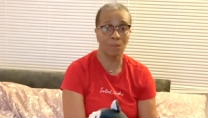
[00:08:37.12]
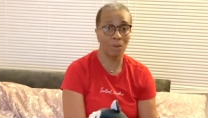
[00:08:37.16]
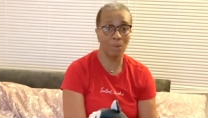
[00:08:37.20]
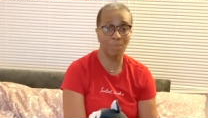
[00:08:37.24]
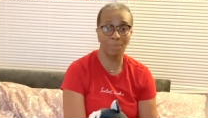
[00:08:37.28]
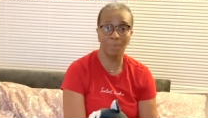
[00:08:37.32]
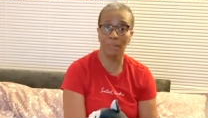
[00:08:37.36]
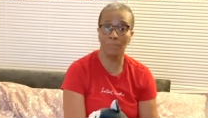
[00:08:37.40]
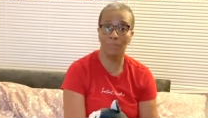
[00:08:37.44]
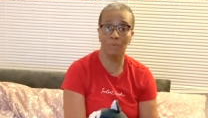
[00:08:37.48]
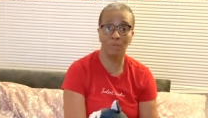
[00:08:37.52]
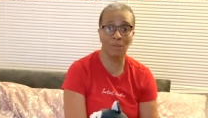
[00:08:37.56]
where
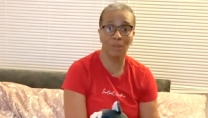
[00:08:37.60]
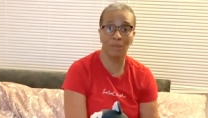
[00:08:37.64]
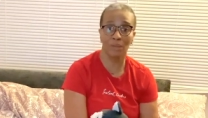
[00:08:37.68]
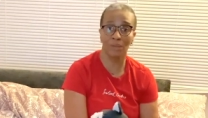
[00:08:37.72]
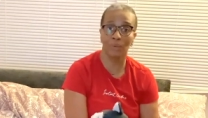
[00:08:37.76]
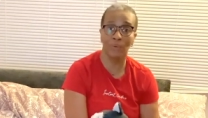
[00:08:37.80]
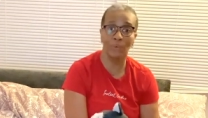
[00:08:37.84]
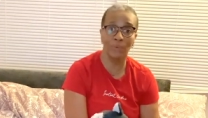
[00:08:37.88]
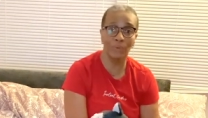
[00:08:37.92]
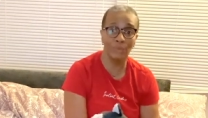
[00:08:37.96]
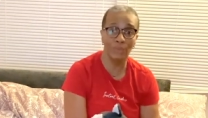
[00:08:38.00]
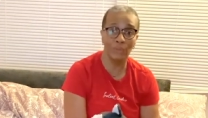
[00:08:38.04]
people can
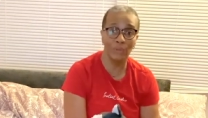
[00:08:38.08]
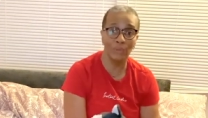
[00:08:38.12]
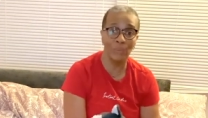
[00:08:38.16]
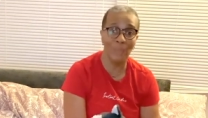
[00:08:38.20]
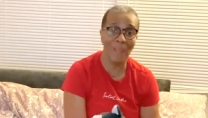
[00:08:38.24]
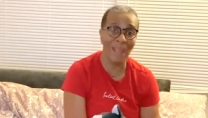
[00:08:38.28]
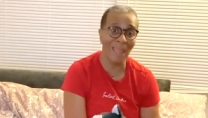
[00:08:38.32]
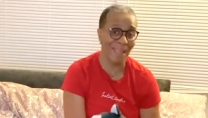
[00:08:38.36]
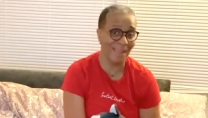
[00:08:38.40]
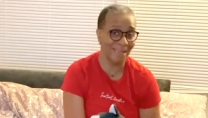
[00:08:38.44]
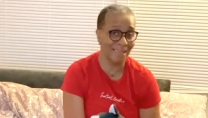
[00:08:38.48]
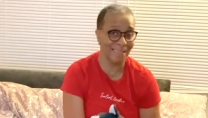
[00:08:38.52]
call you
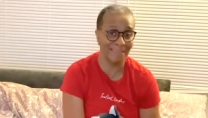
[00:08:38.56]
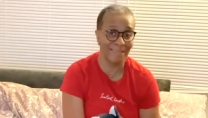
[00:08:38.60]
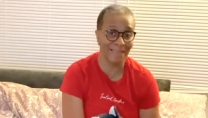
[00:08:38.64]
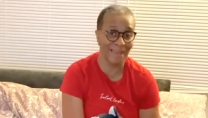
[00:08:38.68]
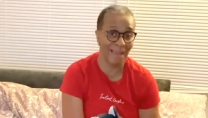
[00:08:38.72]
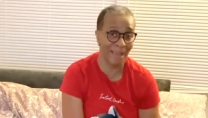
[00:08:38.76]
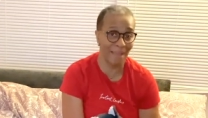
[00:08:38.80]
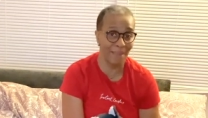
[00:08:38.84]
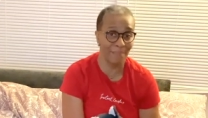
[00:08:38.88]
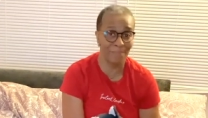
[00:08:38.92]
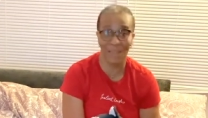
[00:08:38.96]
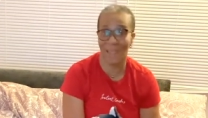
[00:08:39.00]

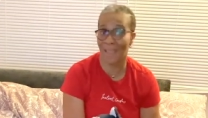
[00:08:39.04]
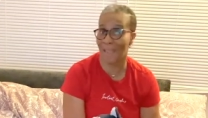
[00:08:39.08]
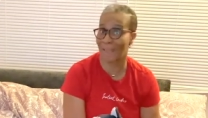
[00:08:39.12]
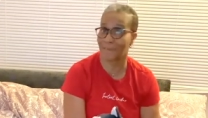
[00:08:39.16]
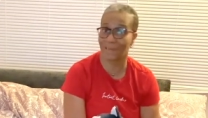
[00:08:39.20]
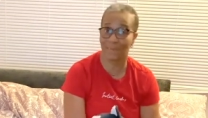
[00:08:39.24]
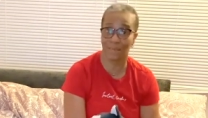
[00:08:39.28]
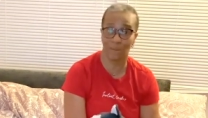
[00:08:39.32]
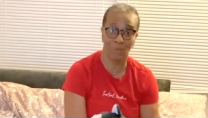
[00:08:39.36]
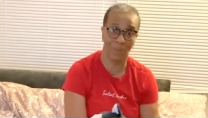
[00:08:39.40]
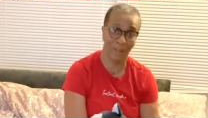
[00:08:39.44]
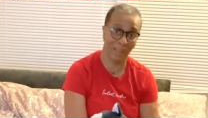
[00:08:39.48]
anytime,
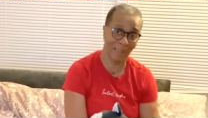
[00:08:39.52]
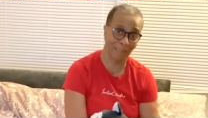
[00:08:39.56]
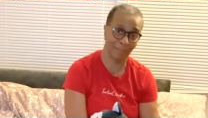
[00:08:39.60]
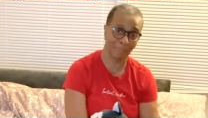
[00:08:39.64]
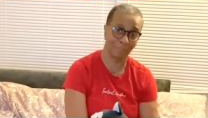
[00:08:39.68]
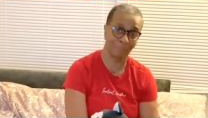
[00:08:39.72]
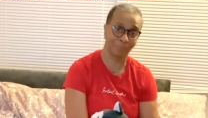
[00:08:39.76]
anywhere.